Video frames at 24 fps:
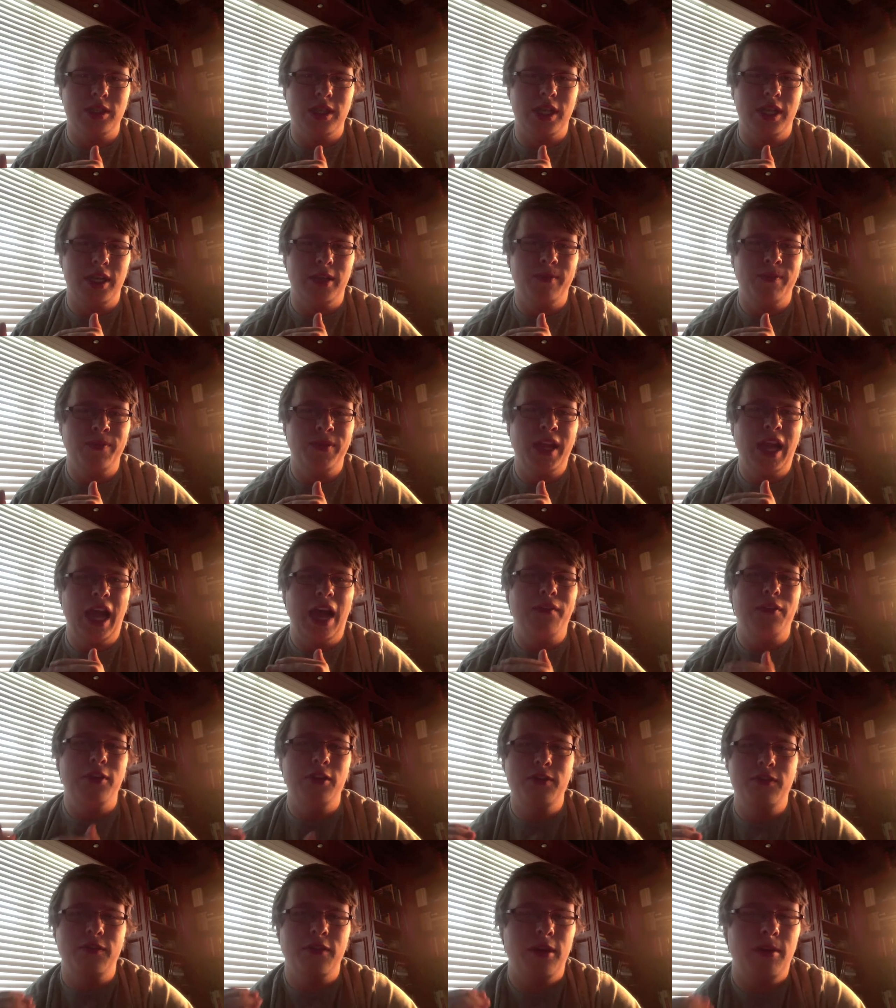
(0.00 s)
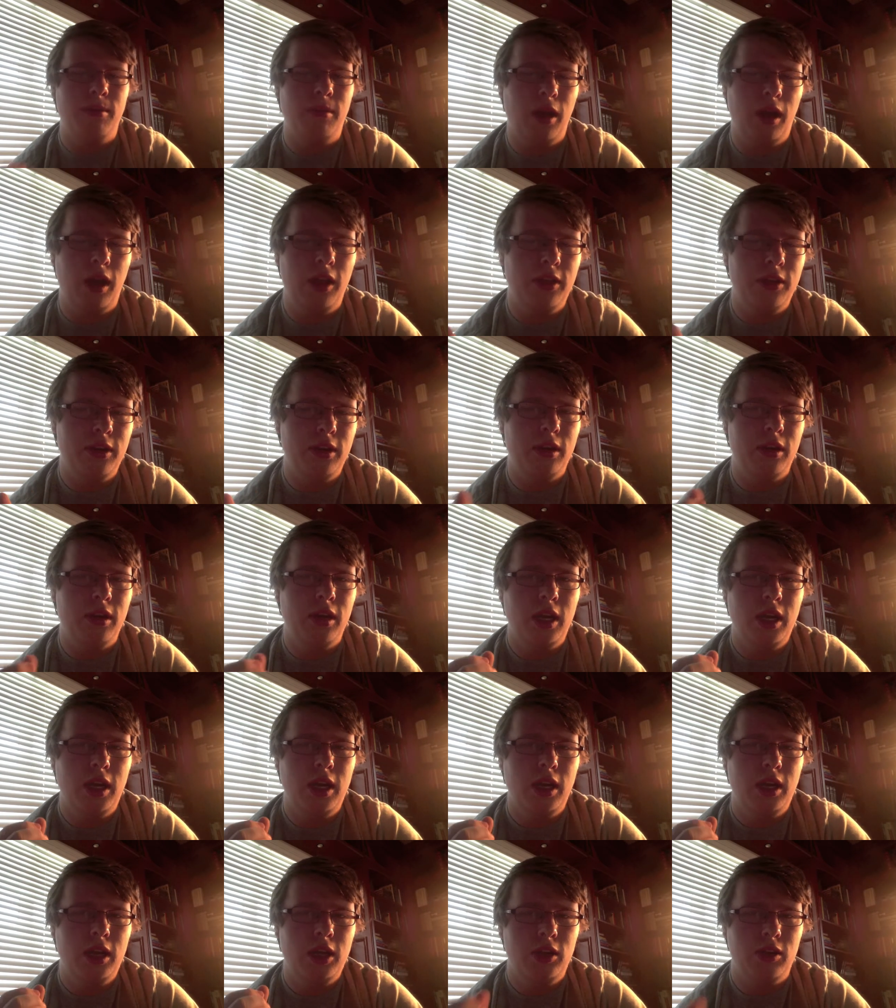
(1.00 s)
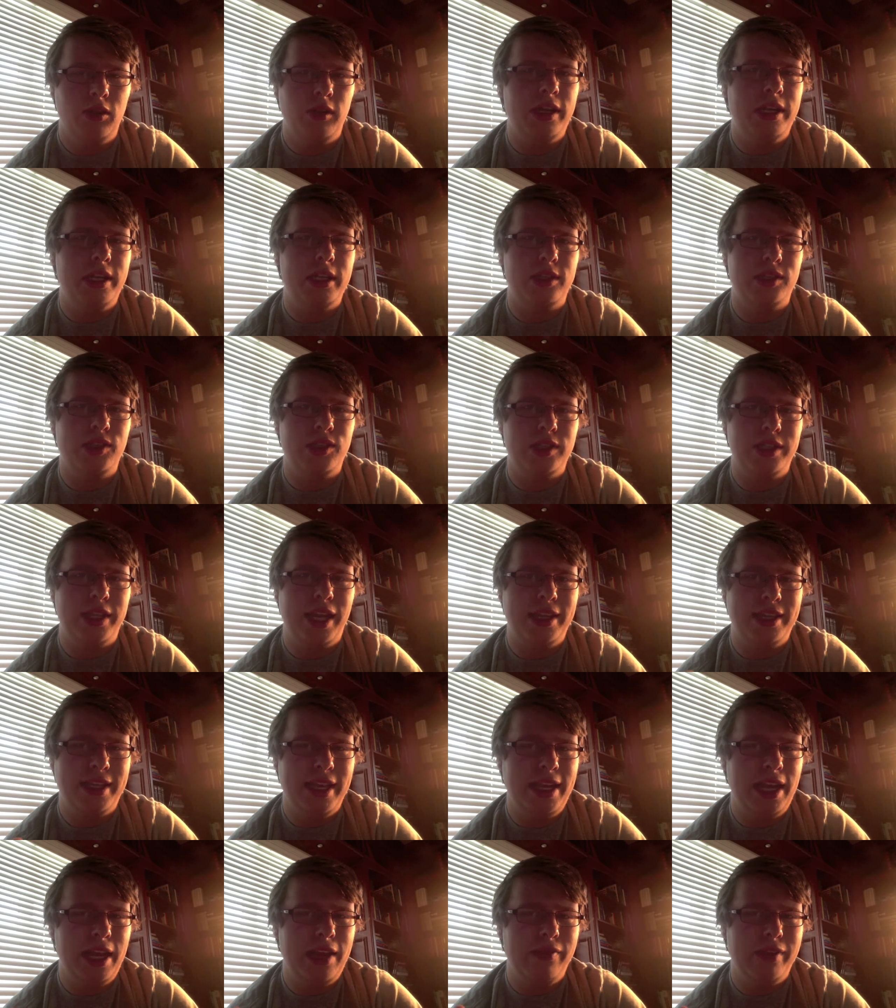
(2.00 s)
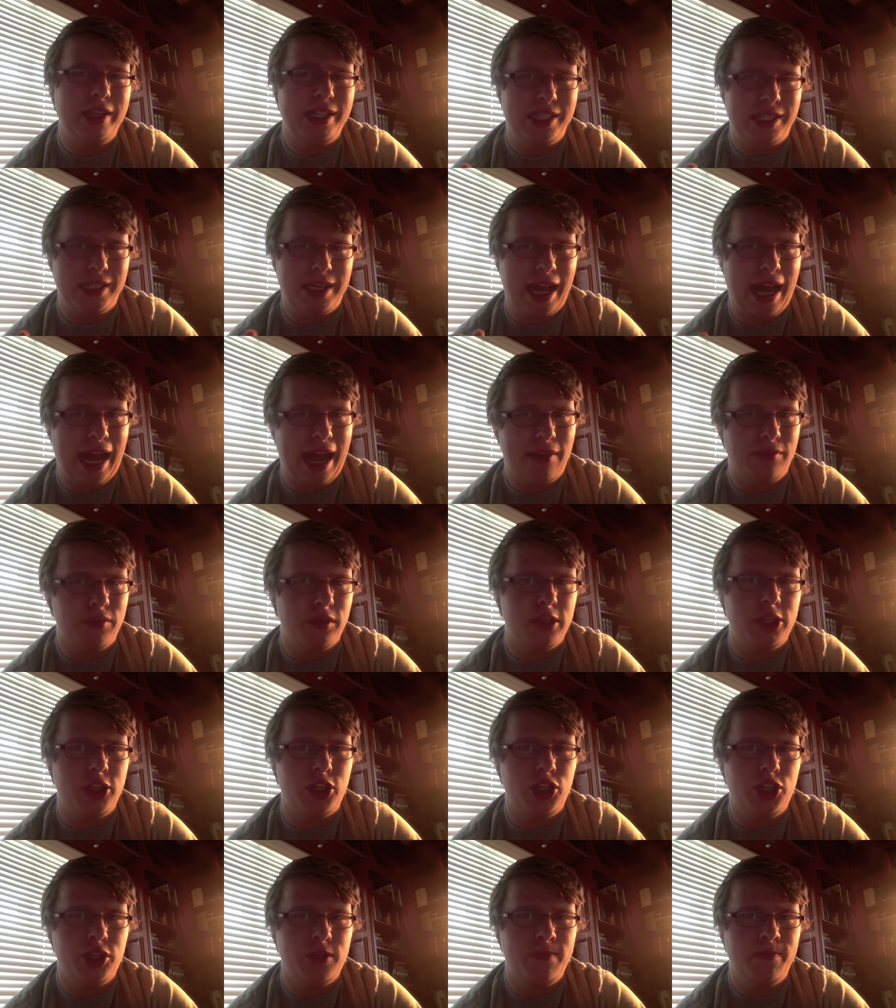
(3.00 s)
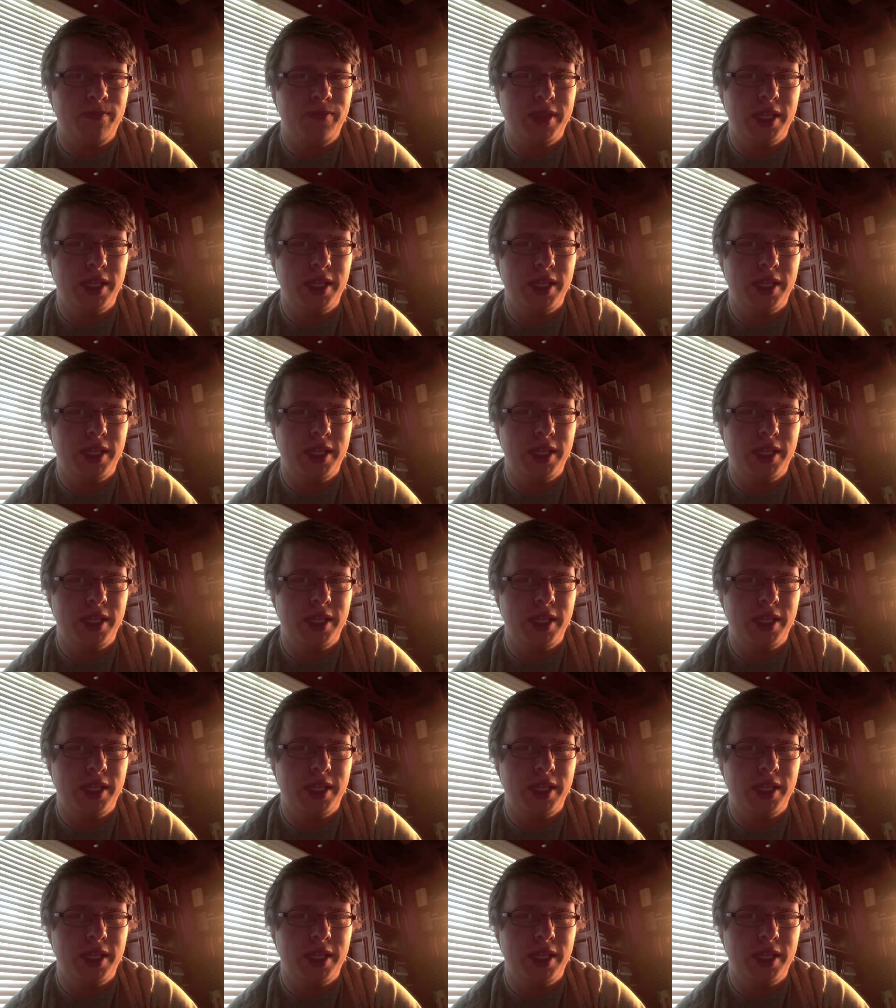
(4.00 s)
Like I've heard from other critics that they gave this an average.